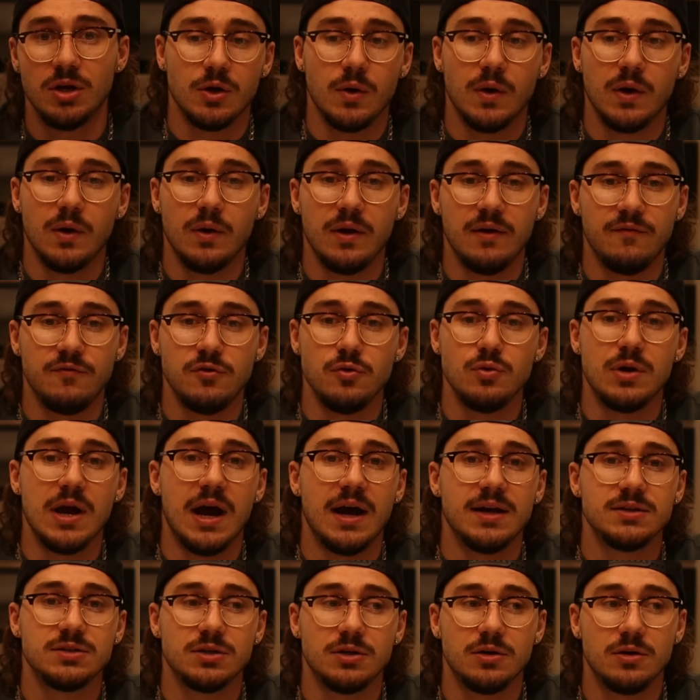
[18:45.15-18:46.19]
So if you
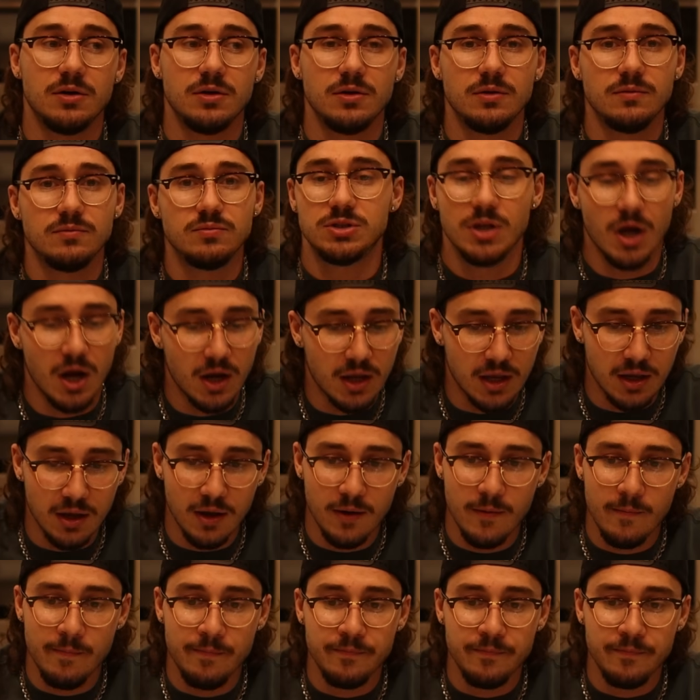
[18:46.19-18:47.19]
guys are stuck